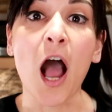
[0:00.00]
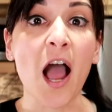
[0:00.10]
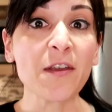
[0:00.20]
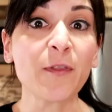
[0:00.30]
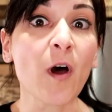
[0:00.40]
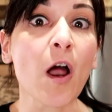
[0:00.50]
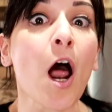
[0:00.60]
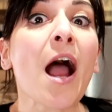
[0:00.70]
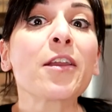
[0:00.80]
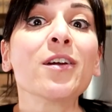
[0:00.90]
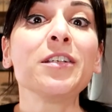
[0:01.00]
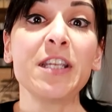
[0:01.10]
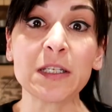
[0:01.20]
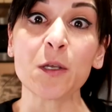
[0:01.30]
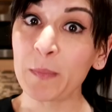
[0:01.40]
I thought I could
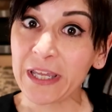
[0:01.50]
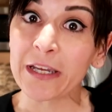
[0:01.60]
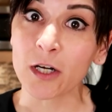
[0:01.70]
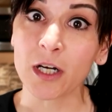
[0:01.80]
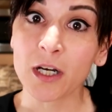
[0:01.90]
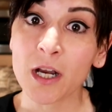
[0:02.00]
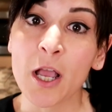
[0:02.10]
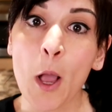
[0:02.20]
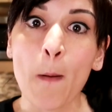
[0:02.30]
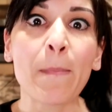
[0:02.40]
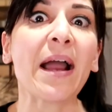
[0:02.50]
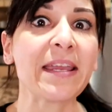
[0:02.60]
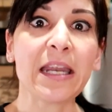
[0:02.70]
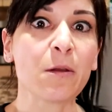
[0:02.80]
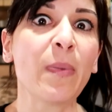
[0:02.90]
disappear by
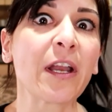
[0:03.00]
getting